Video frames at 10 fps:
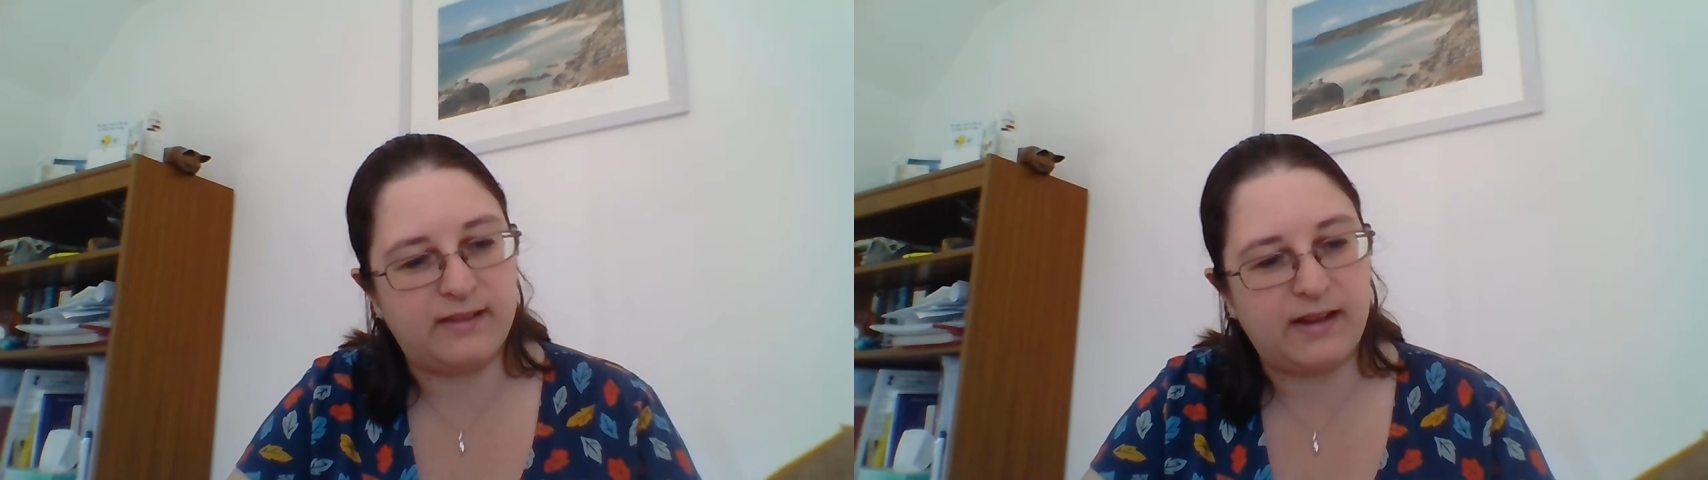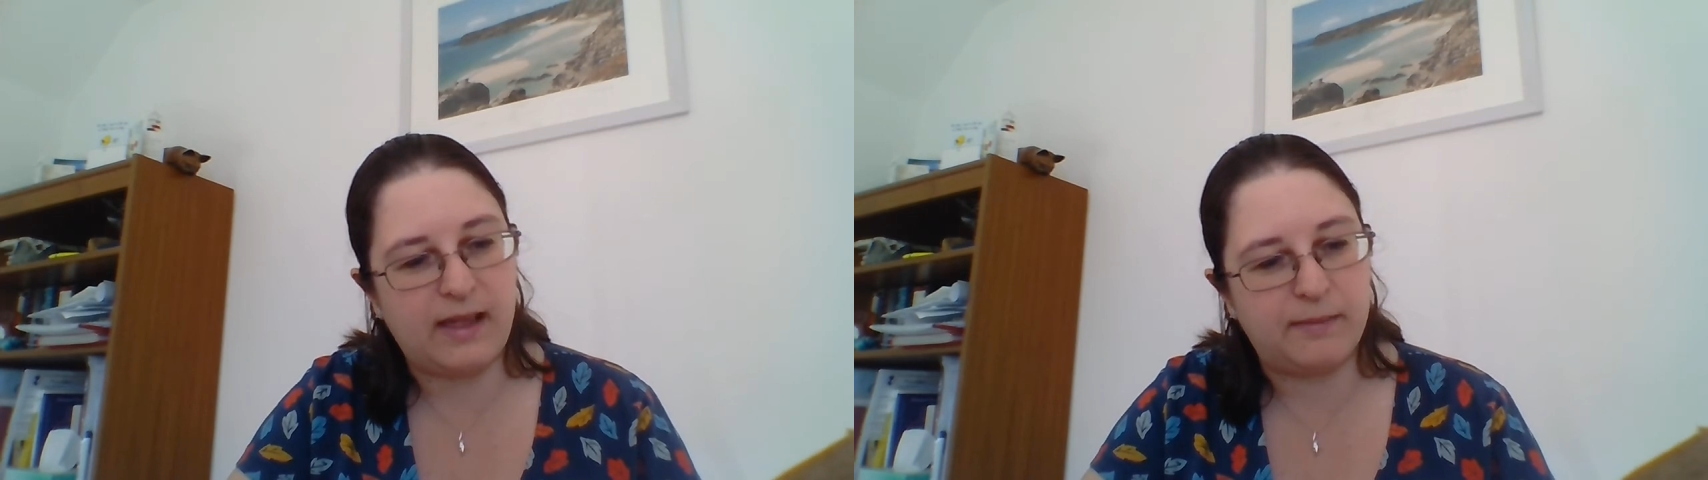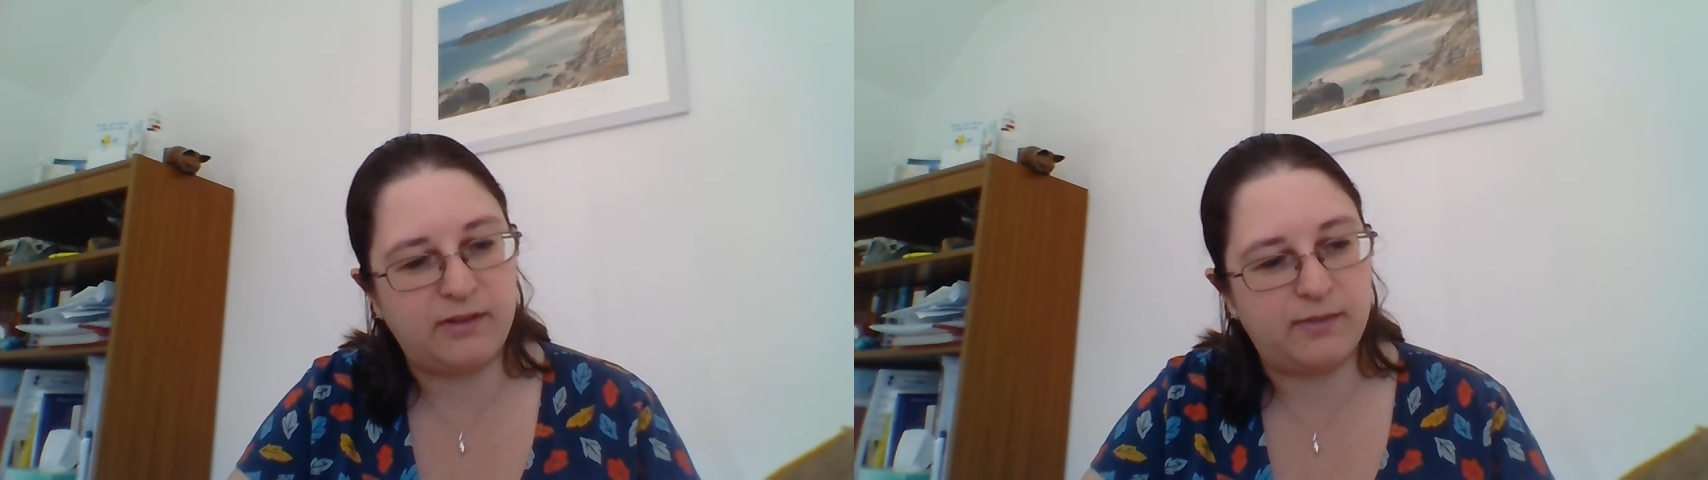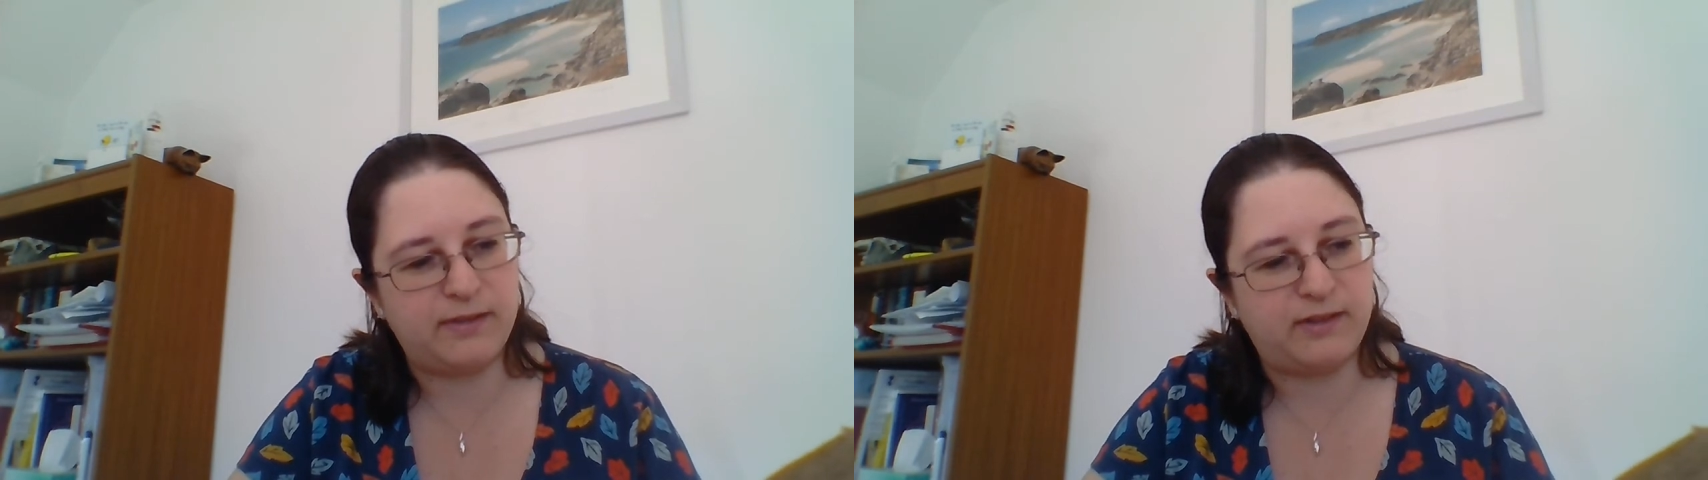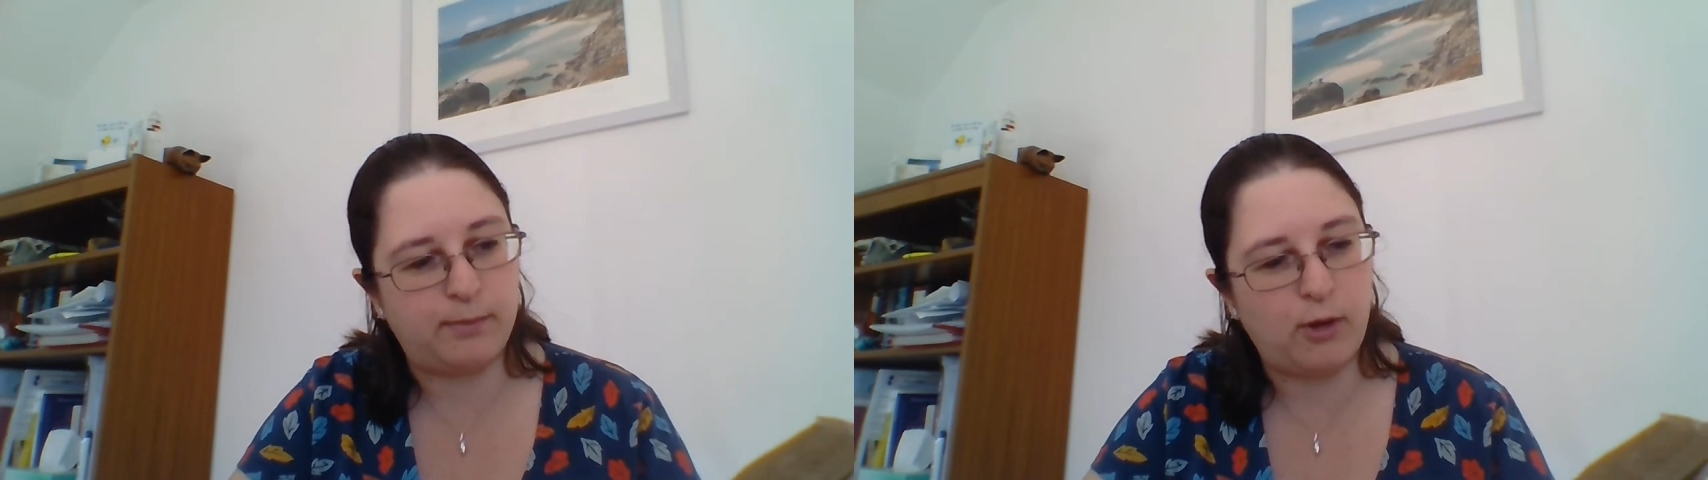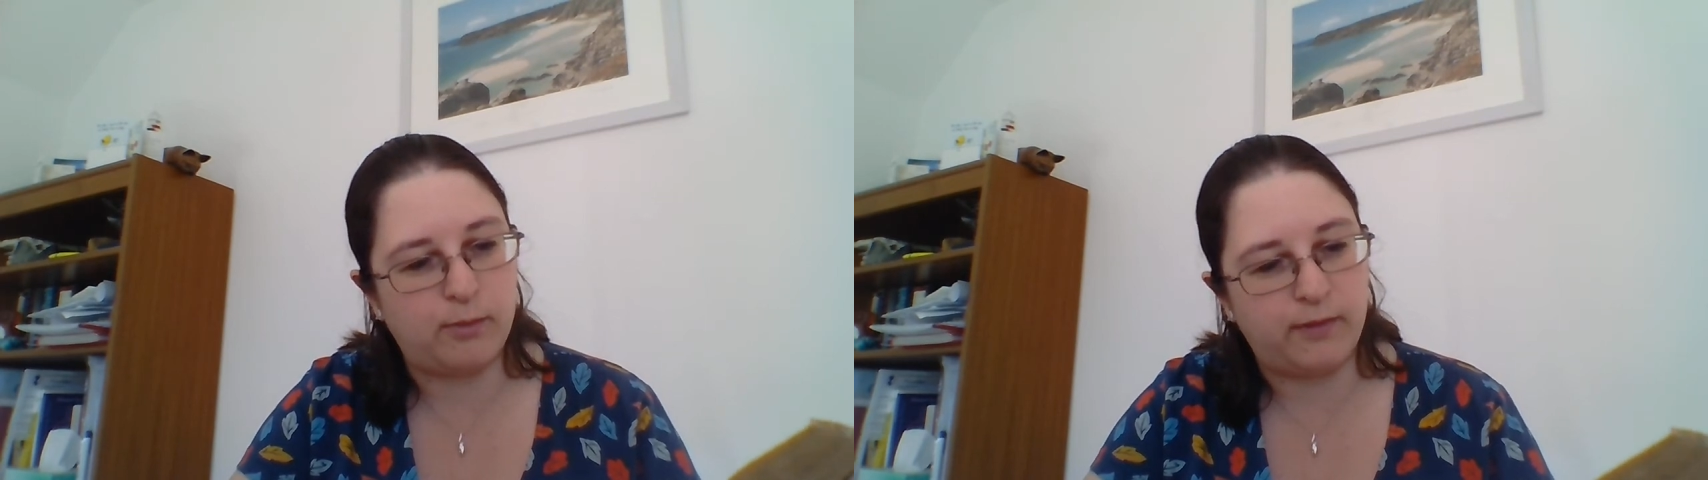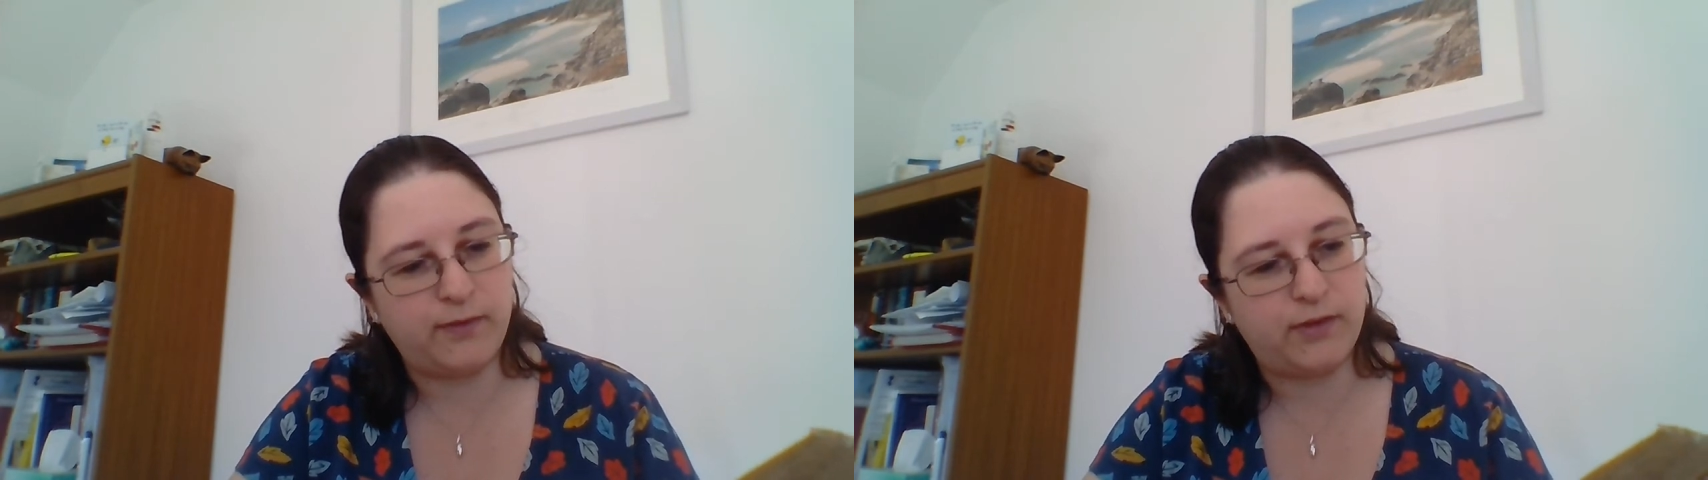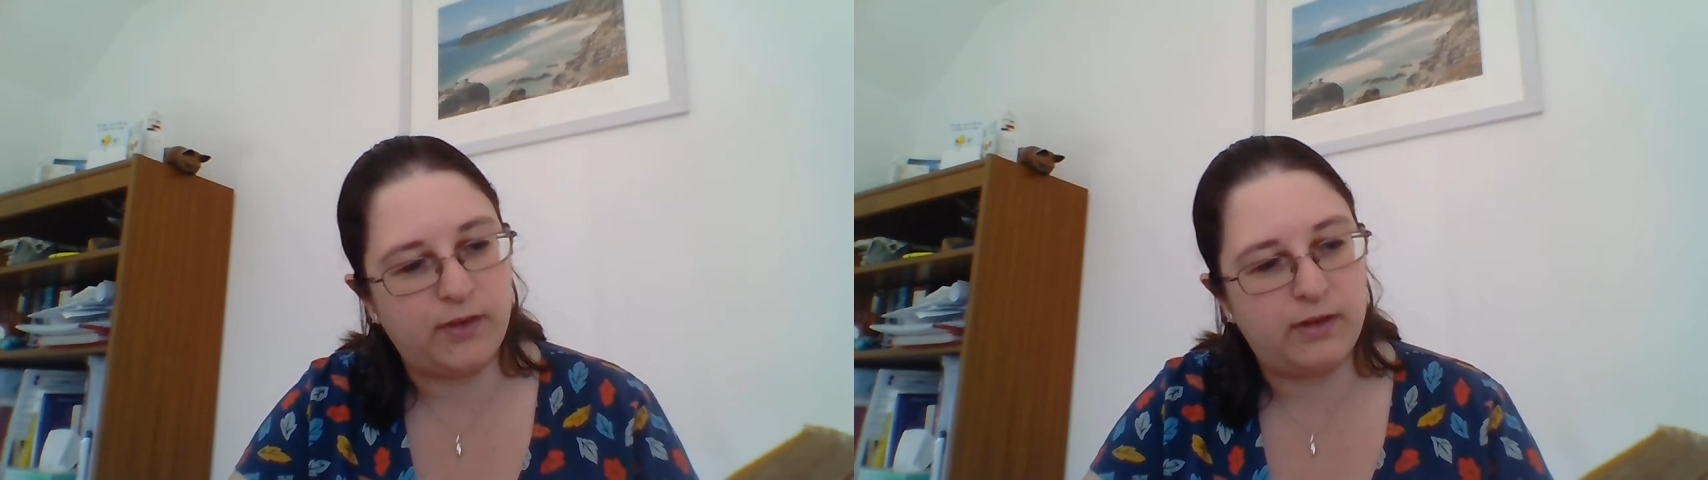Clement to Mrs. Beaumont.